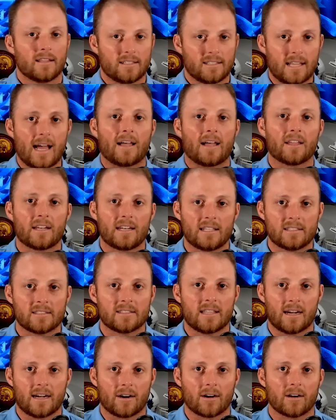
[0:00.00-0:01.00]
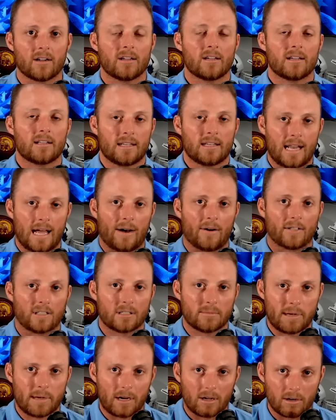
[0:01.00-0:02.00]
the talent is there. Now
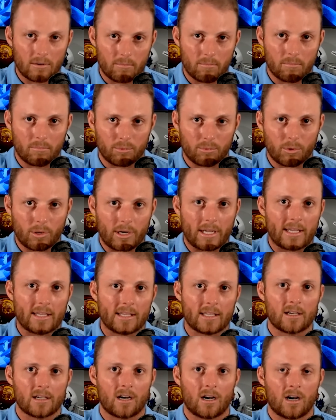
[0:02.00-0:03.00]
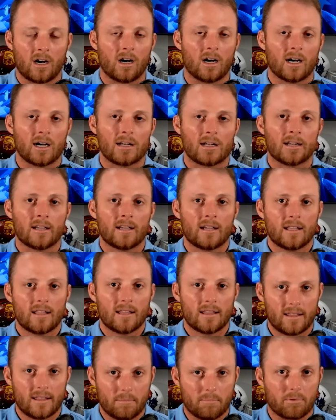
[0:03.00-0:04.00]
it's about bringing on
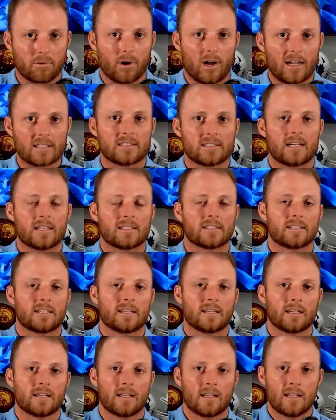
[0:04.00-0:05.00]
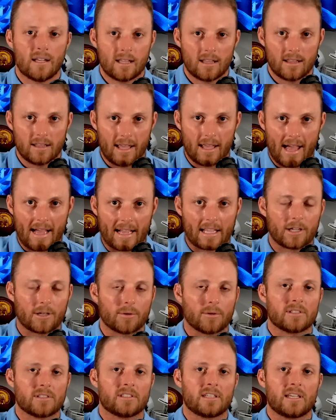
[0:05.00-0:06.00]
the processing, the
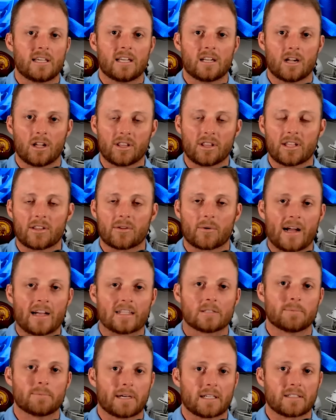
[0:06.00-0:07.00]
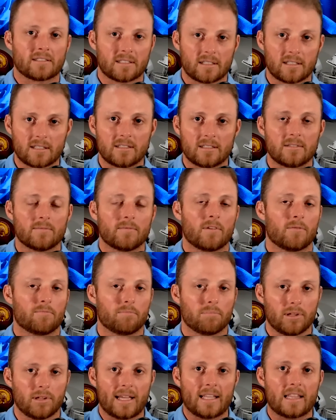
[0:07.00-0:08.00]
accuracy, and all the other aspects
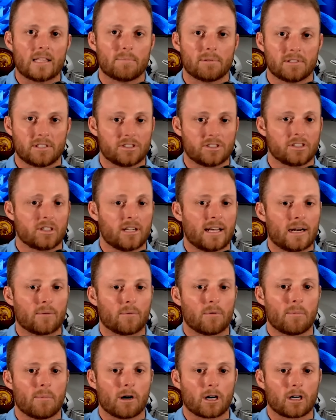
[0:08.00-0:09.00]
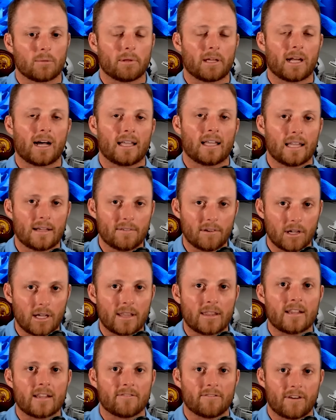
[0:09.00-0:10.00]
of playing the position at a remarkably high level.
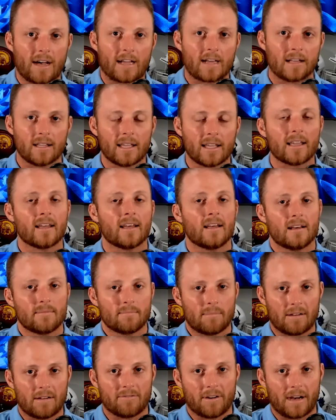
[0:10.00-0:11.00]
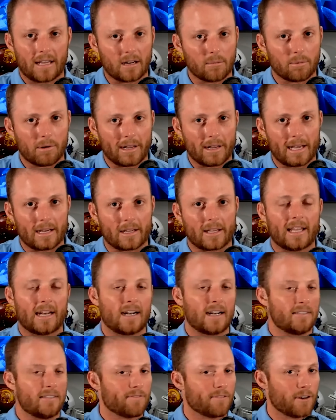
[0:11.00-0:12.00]
And then finally, my final breakout
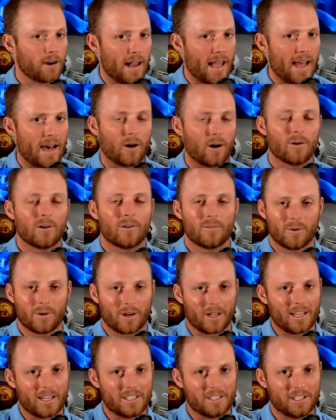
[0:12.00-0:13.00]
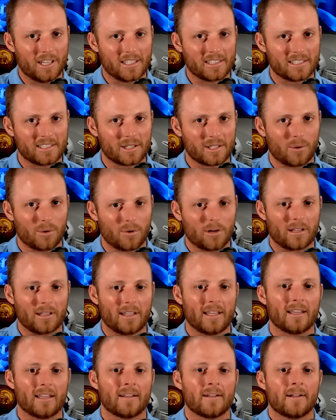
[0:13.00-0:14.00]
candidate for now, we're going to adjust
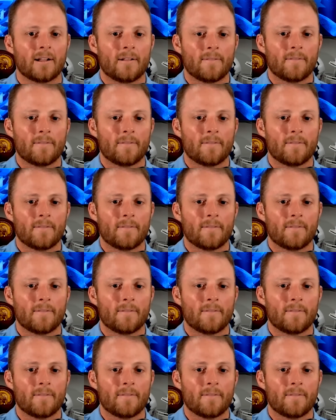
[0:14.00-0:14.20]
accordingly,